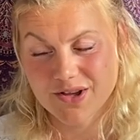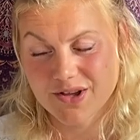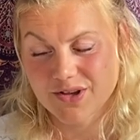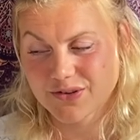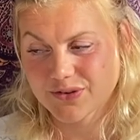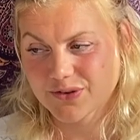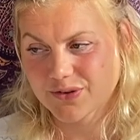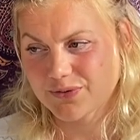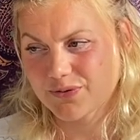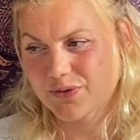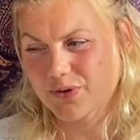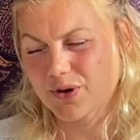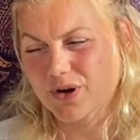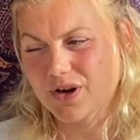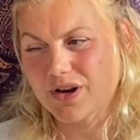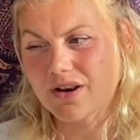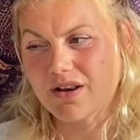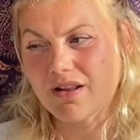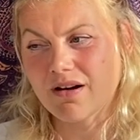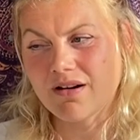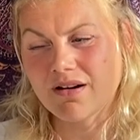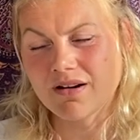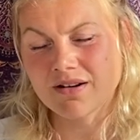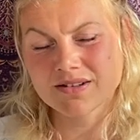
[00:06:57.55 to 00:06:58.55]
So for a
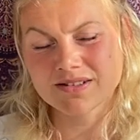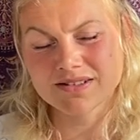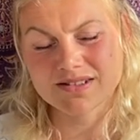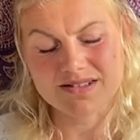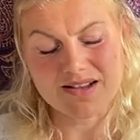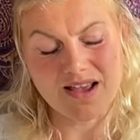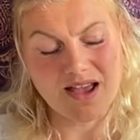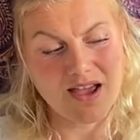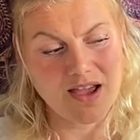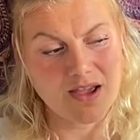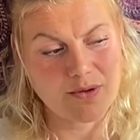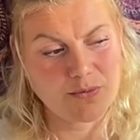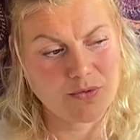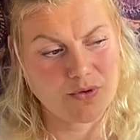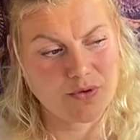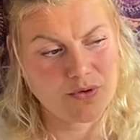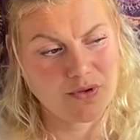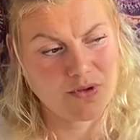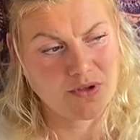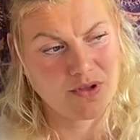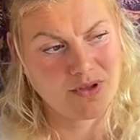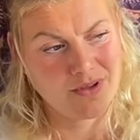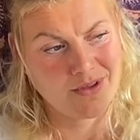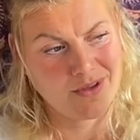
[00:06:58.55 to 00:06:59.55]
long time,
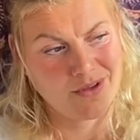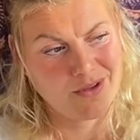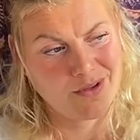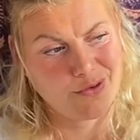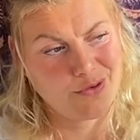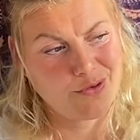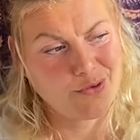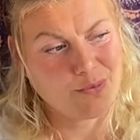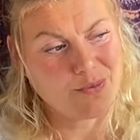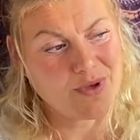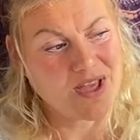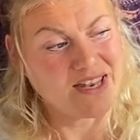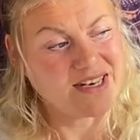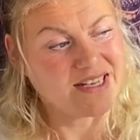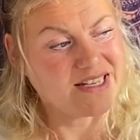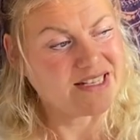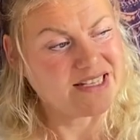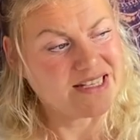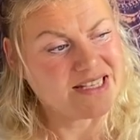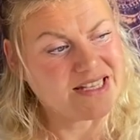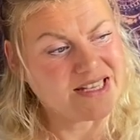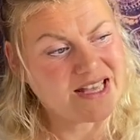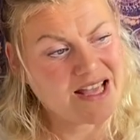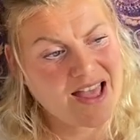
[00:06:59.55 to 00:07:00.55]

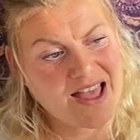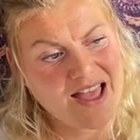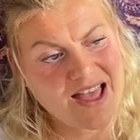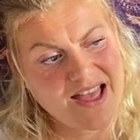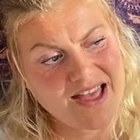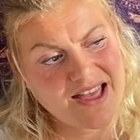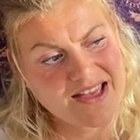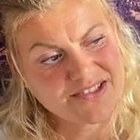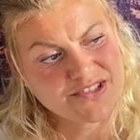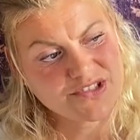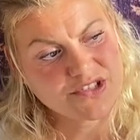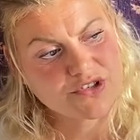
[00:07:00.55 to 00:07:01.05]
humanity has